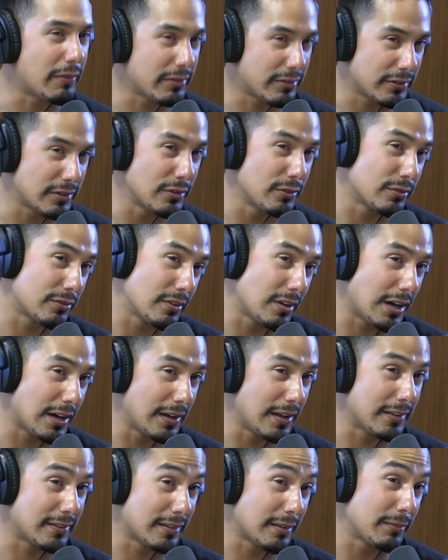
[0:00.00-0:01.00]
Obviously,
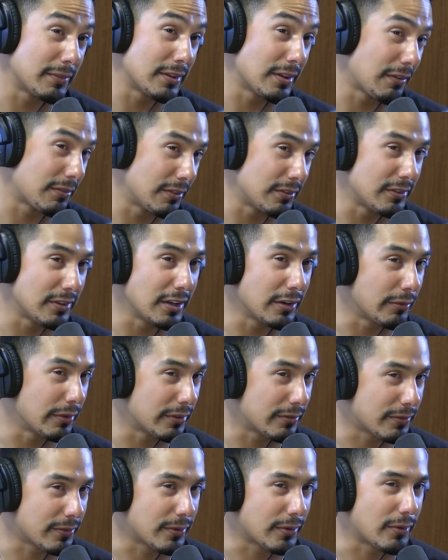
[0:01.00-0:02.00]
it's something you have to
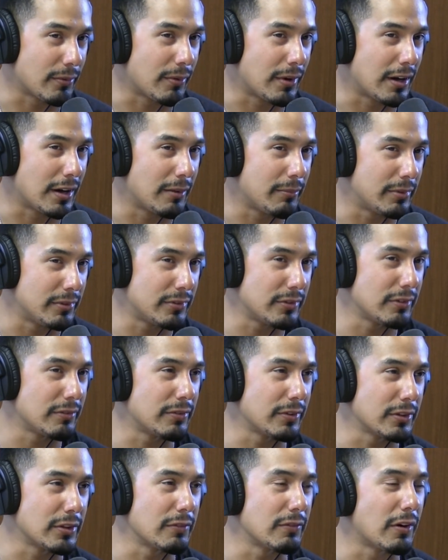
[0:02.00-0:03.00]
deal with for a while, but
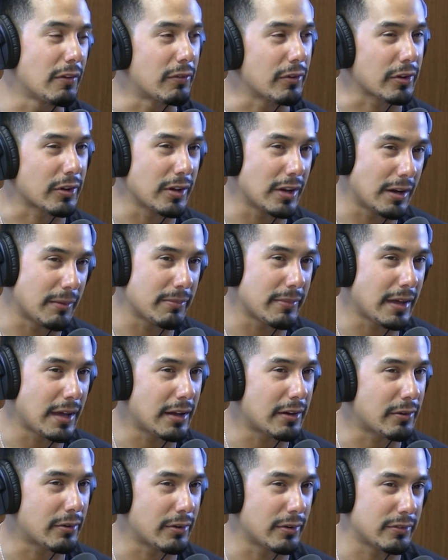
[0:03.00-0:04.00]
do you feel you've overcome
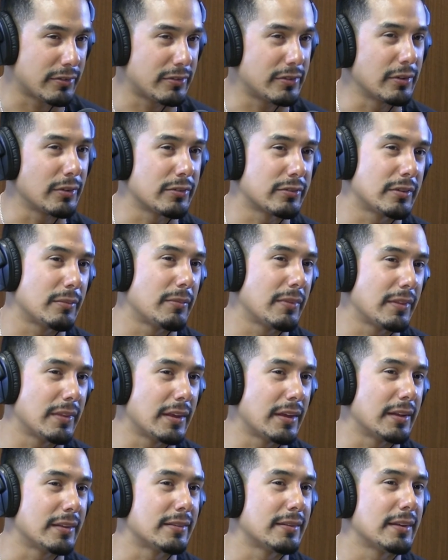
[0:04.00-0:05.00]
that, or it's still
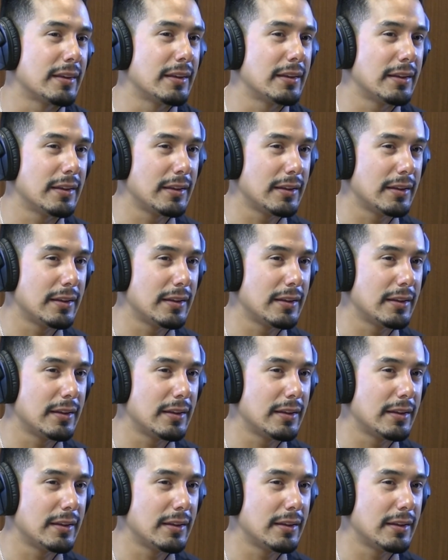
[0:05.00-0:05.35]
something that